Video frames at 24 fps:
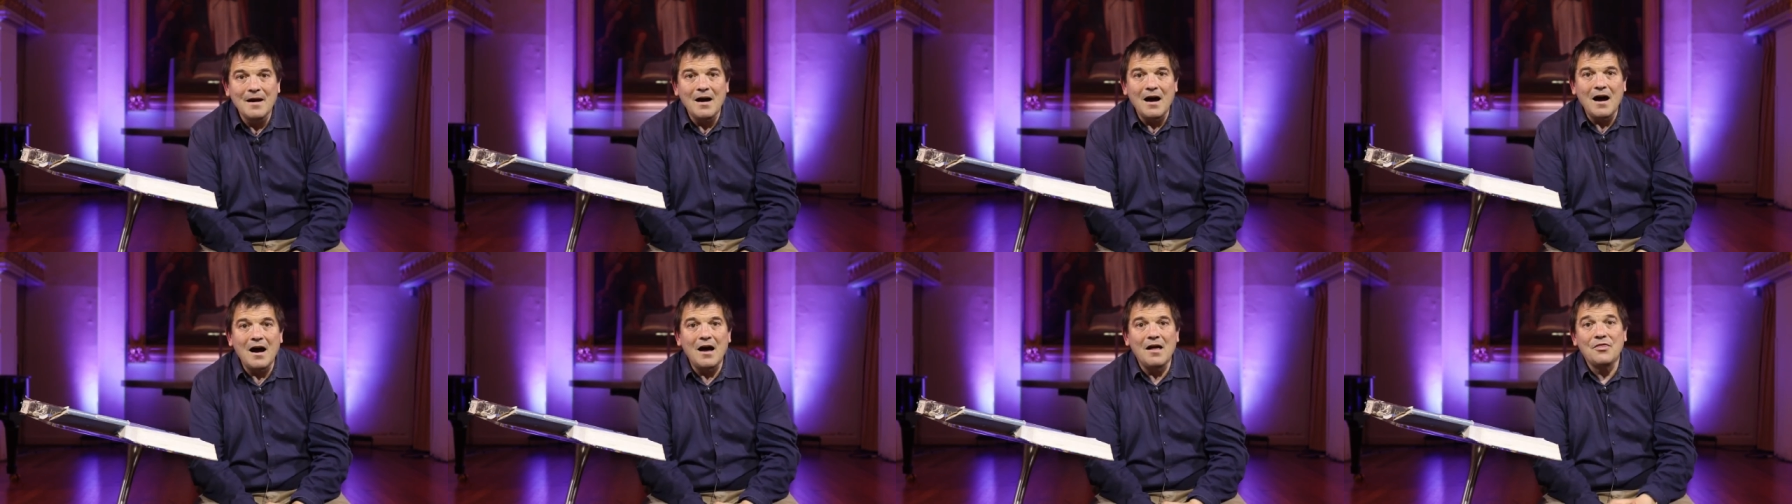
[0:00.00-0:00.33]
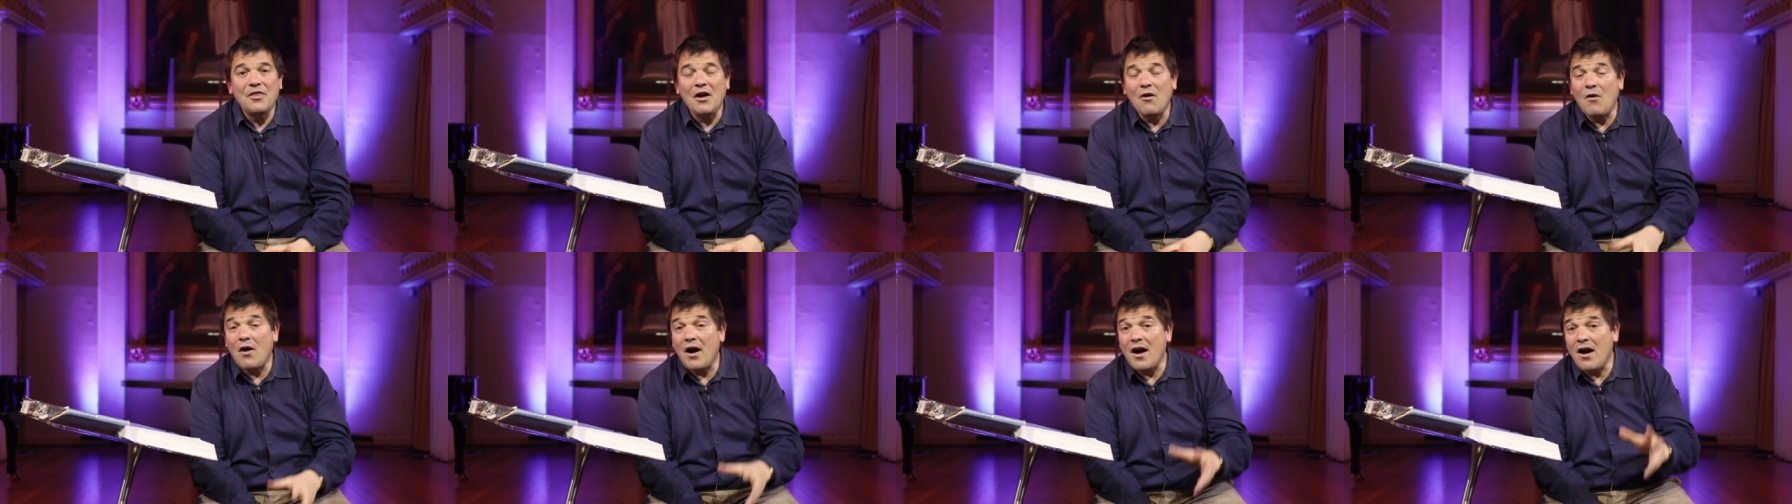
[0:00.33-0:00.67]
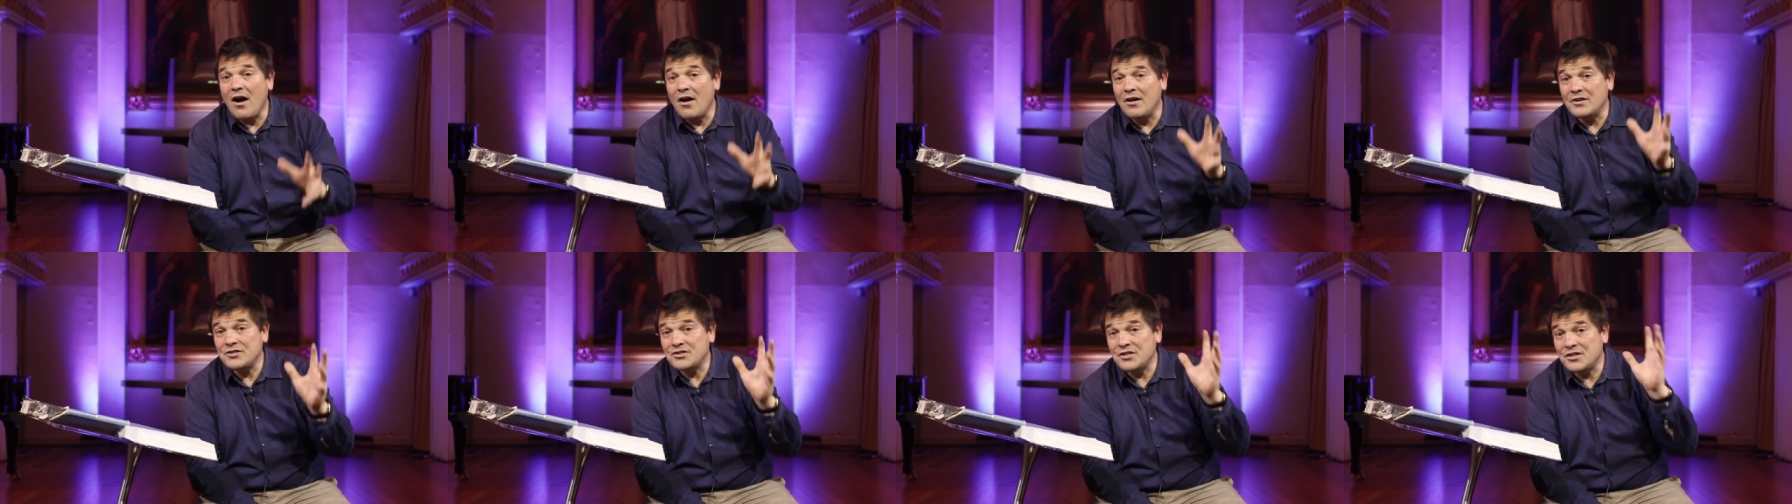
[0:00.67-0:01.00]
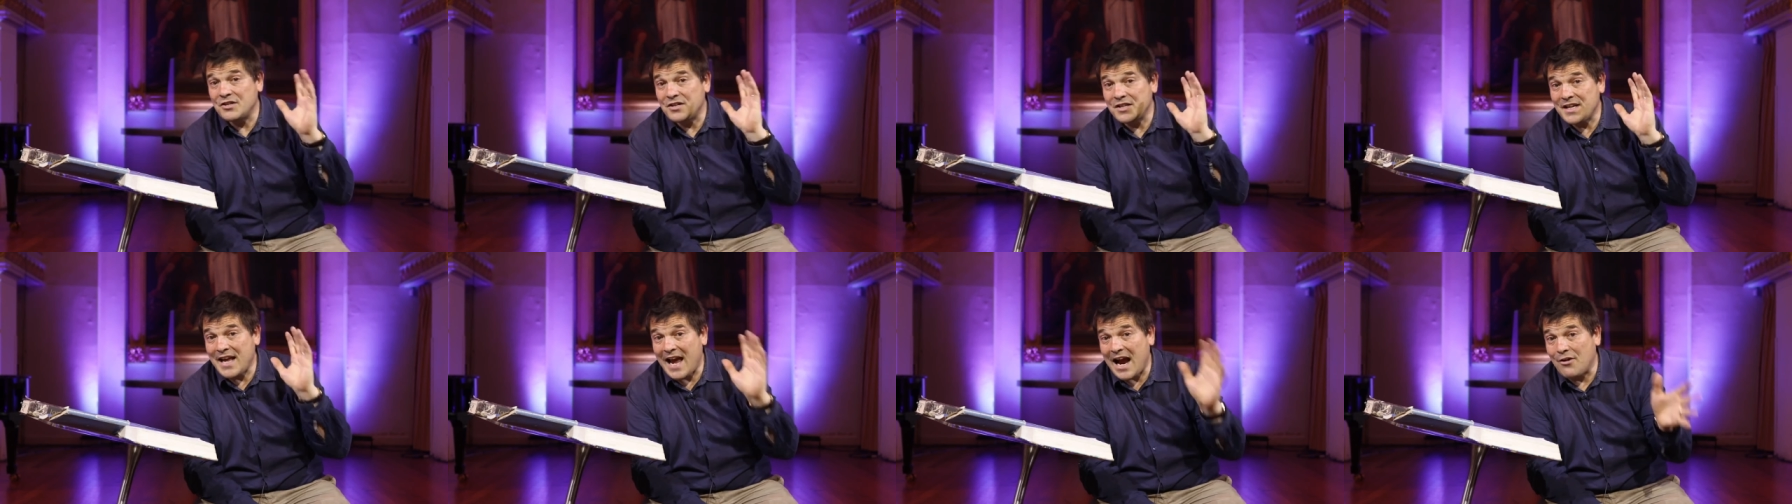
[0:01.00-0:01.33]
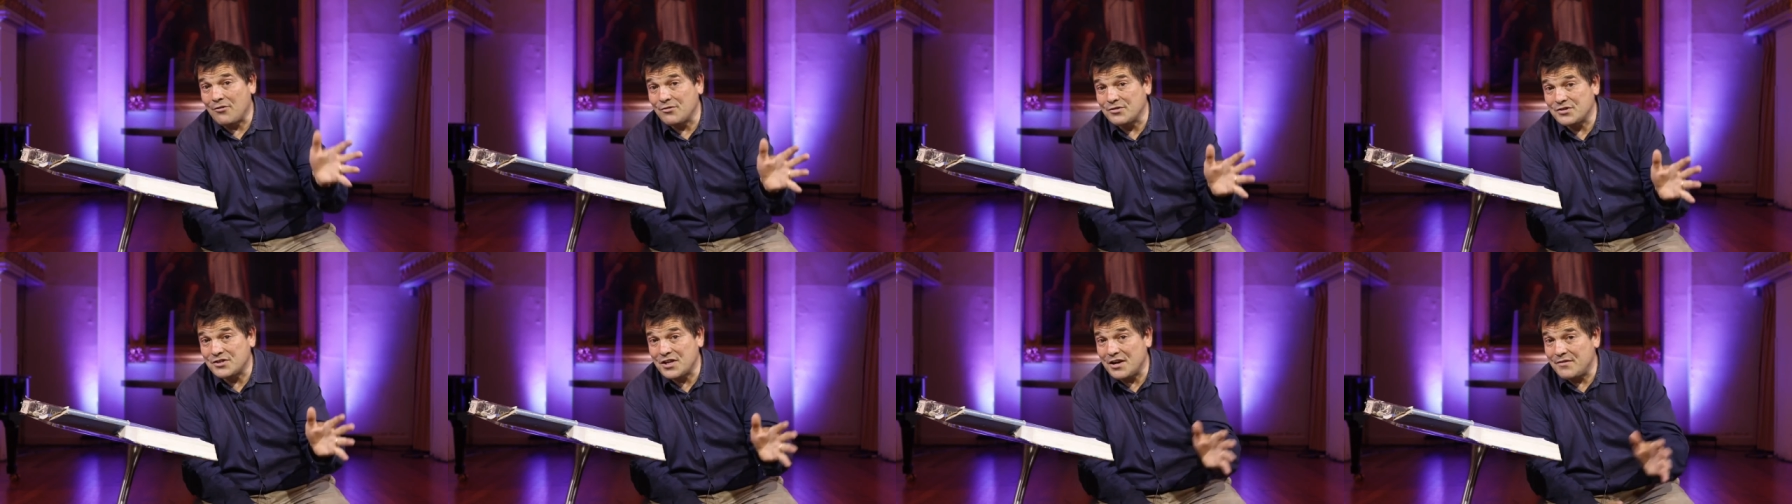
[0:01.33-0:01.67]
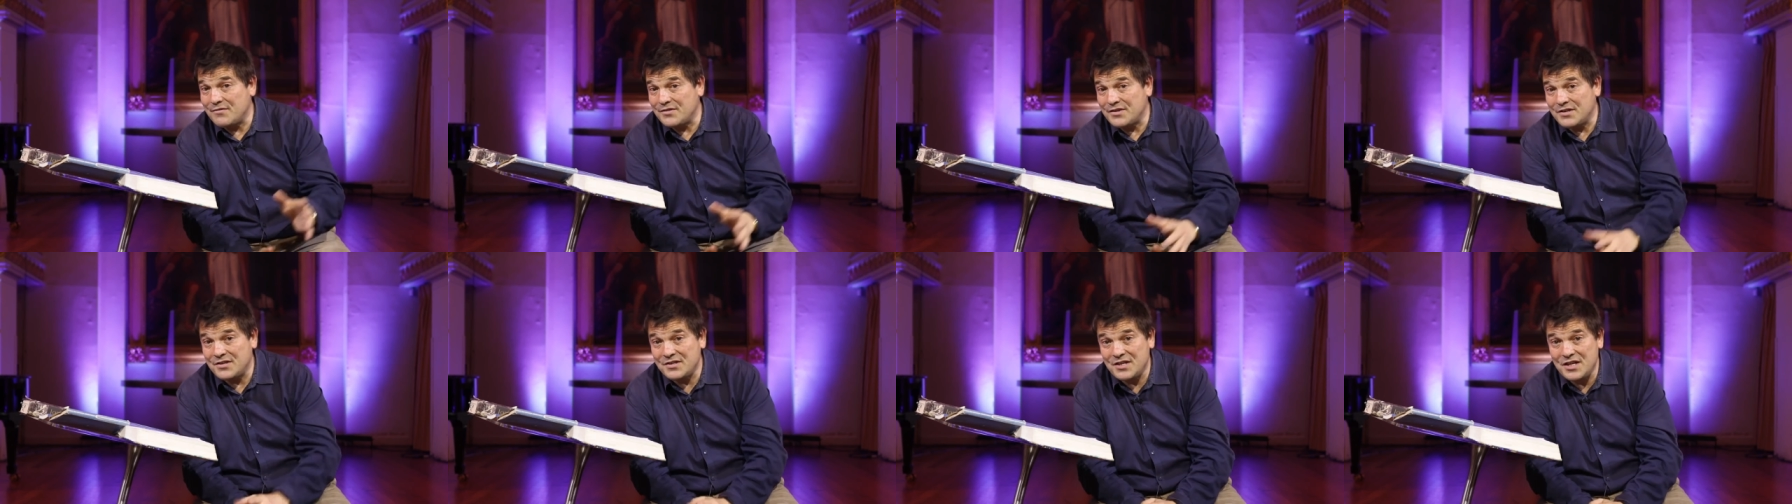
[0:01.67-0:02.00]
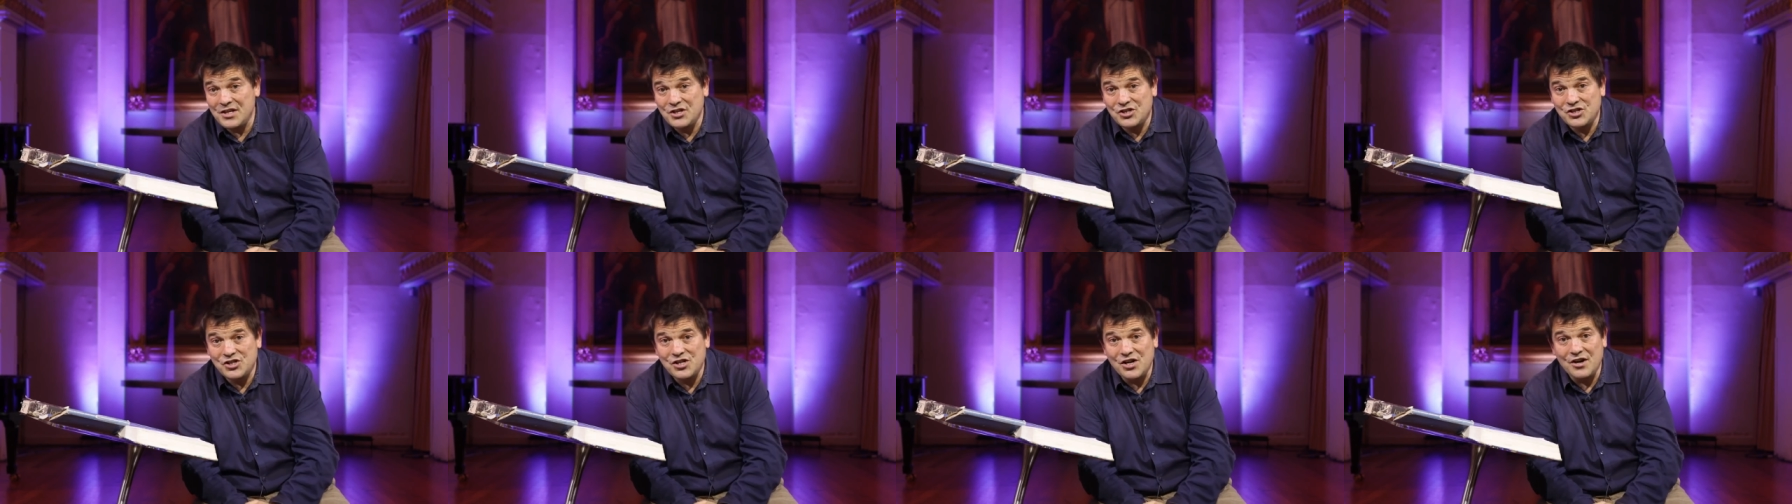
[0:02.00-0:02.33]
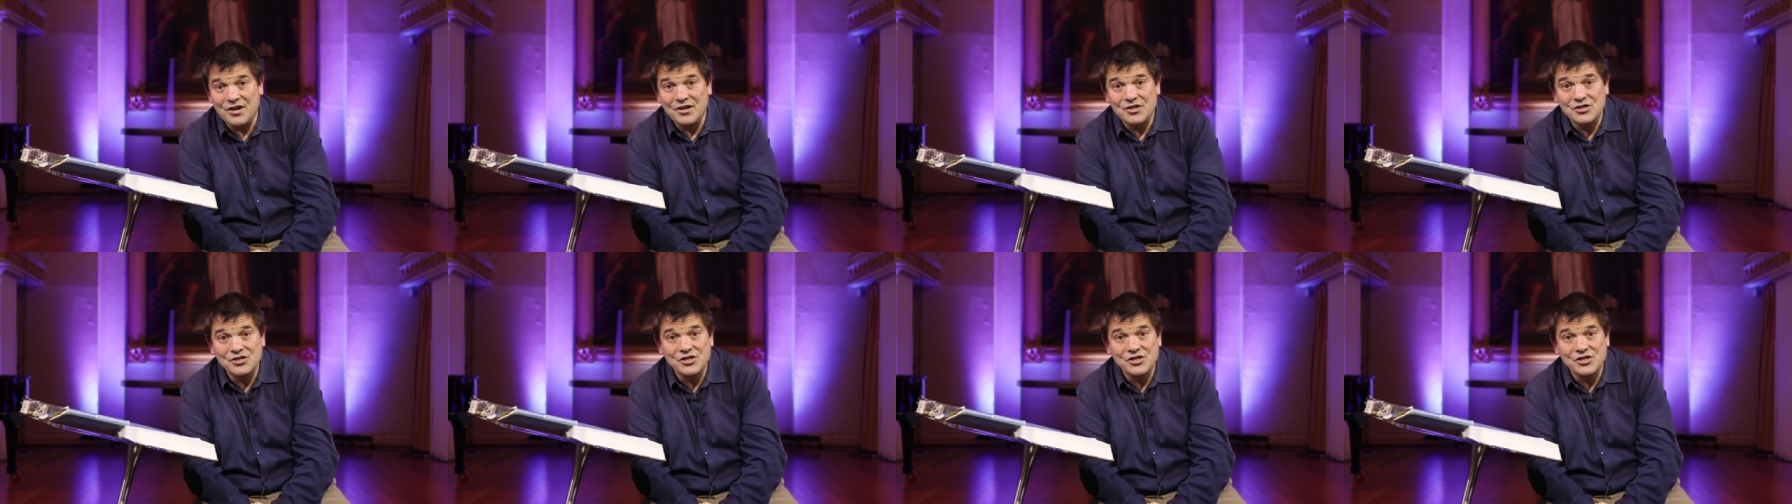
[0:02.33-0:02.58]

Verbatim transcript: Uh, though I asked her to carol services each year,